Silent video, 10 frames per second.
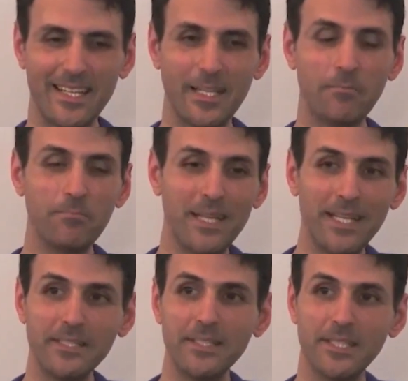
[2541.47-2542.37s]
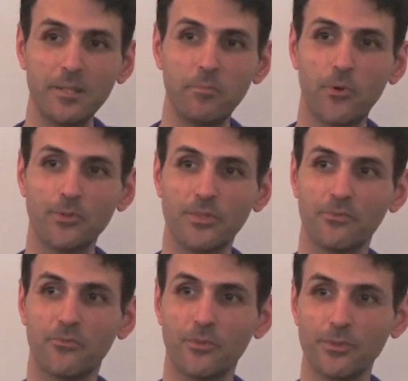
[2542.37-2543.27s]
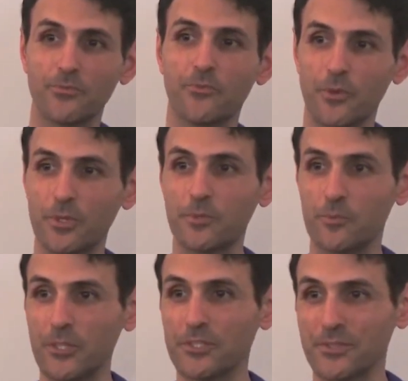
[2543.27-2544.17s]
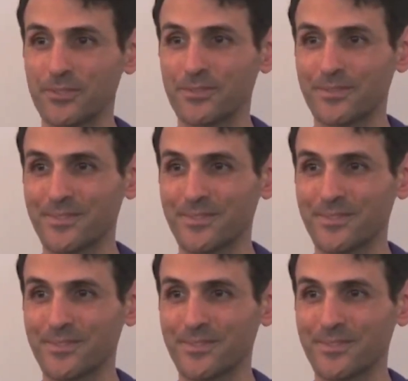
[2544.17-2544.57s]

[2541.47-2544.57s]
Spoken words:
amazingly important for expression,